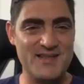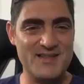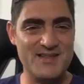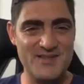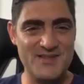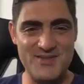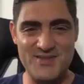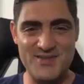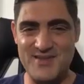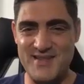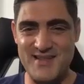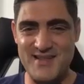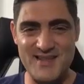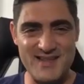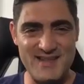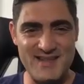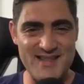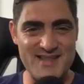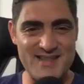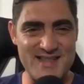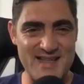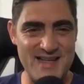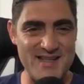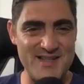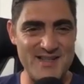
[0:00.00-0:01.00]
Do you think
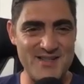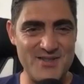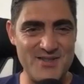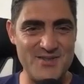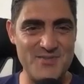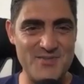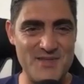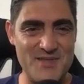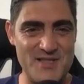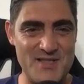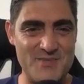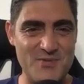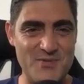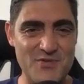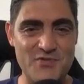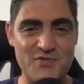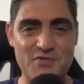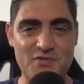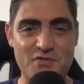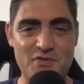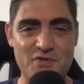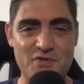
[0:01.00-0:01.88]
the date could be spoofed?